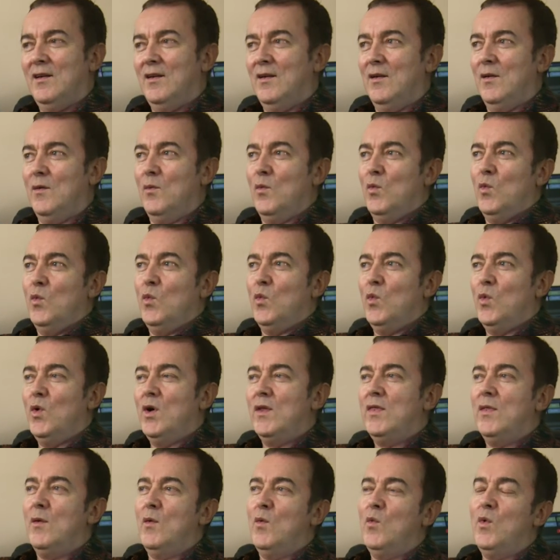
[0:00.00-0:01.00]
uh,
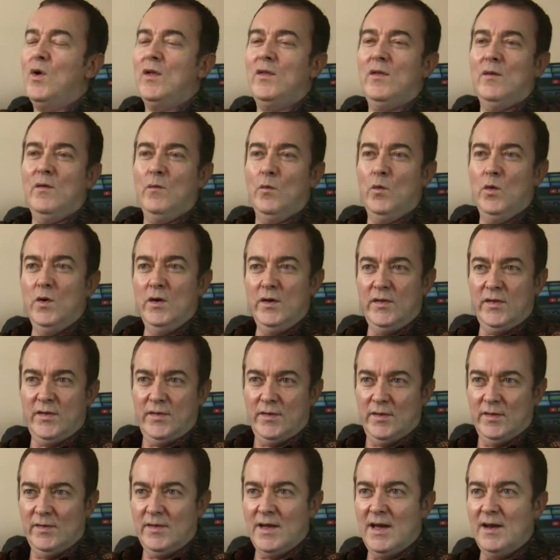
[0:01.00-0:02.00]
what what
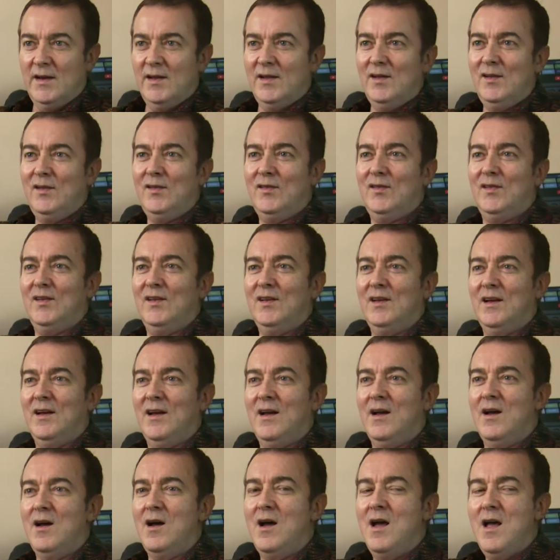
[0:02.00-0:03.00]
worth that is
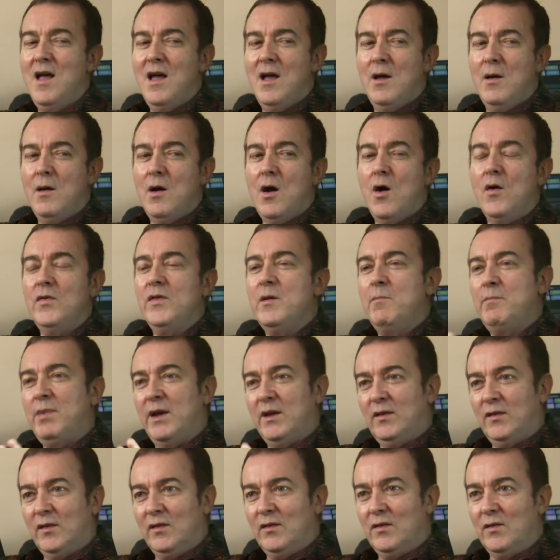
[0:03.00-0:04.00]
uh, on the
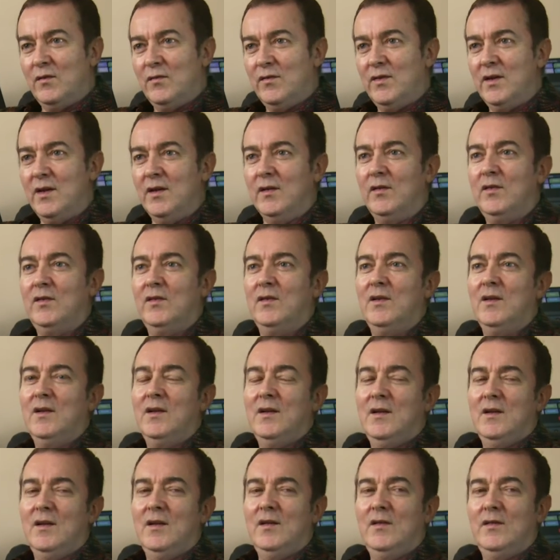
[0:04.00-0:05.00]
basis of this
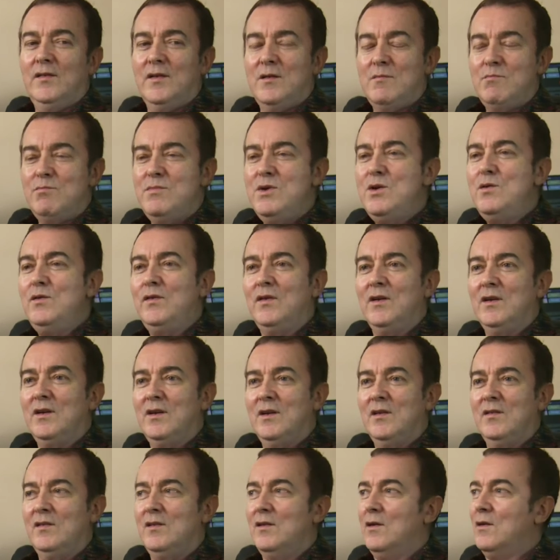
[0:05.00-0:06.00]
is that
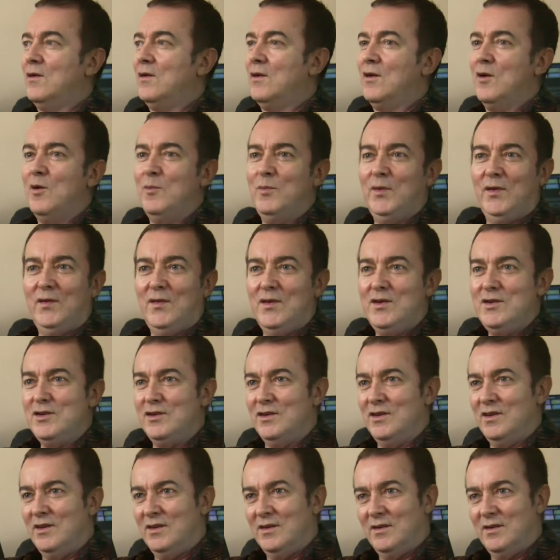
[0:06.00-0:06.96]
music is not a competition.